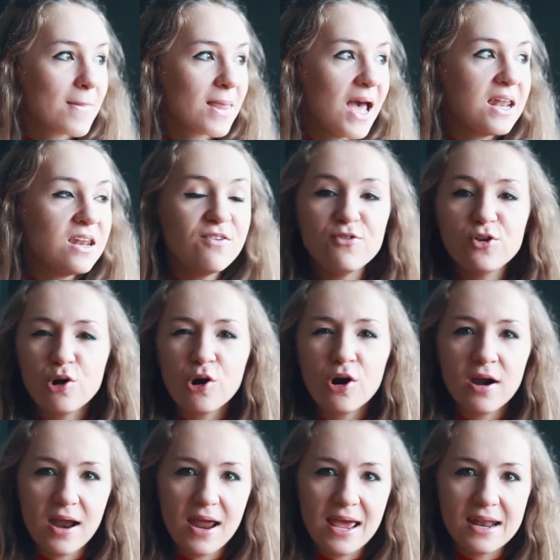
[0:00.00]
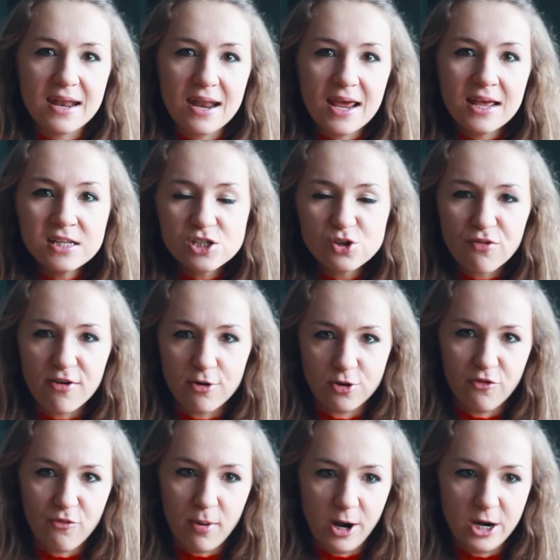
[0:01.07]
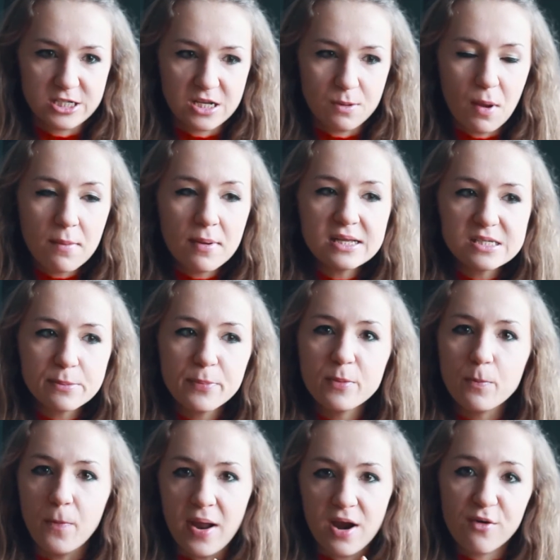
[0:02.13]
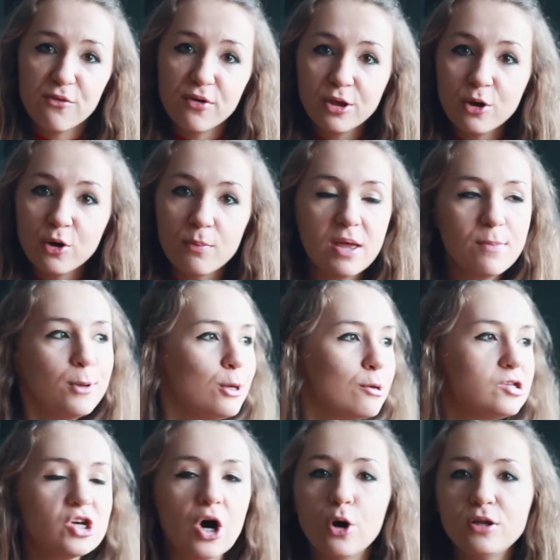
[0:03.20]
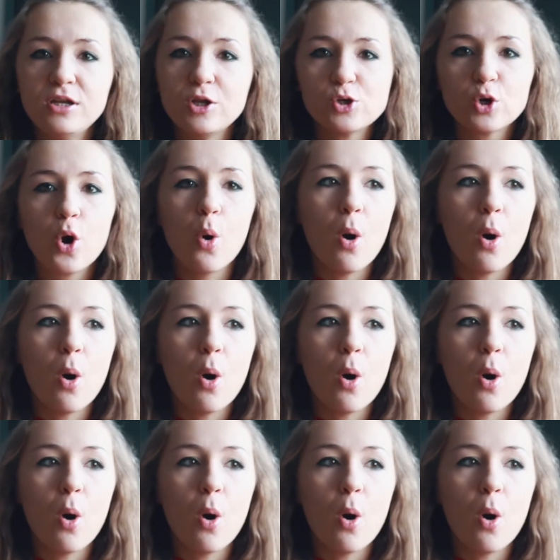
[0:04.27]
And if you're an introverted person, maybe it's a bit better for you. Maybe you don't need to go